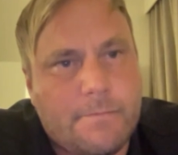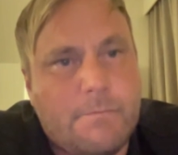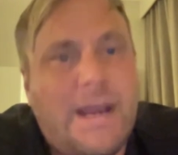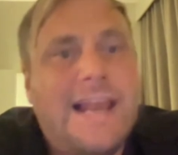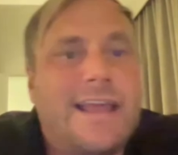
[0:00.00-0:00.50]

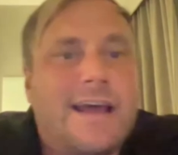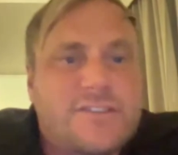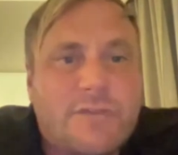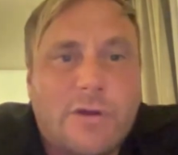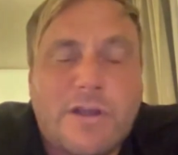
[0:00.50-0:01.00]

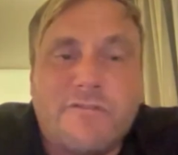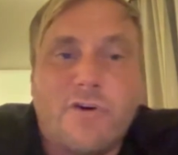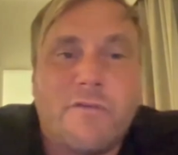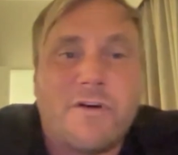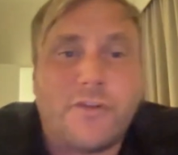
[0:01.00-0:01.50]
Brilliant. So we're looking
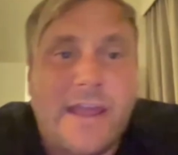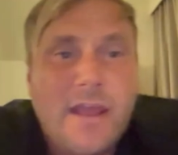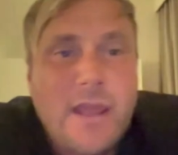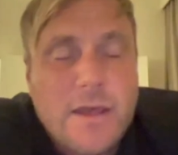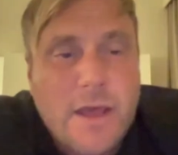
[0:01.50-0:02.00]
forward to that.
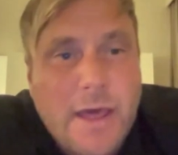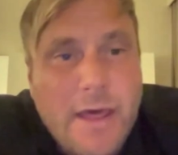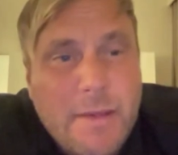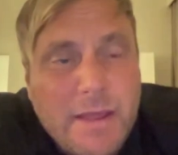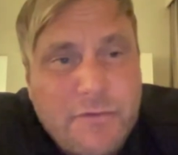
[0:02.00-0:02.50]

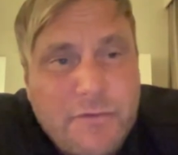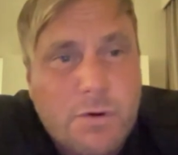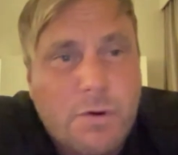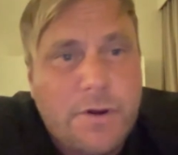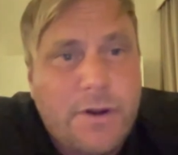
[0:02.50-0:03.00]
Uh, if
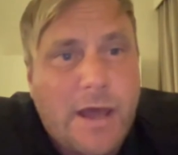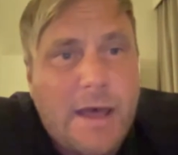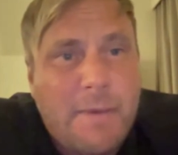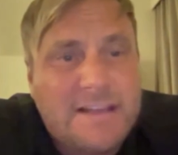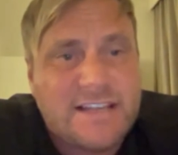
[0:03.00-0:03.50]
you could
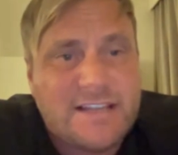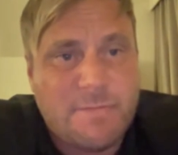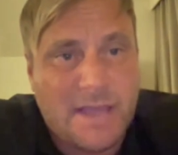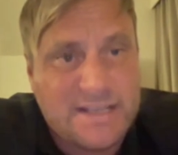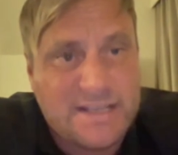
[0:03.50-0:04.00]
uh, message me,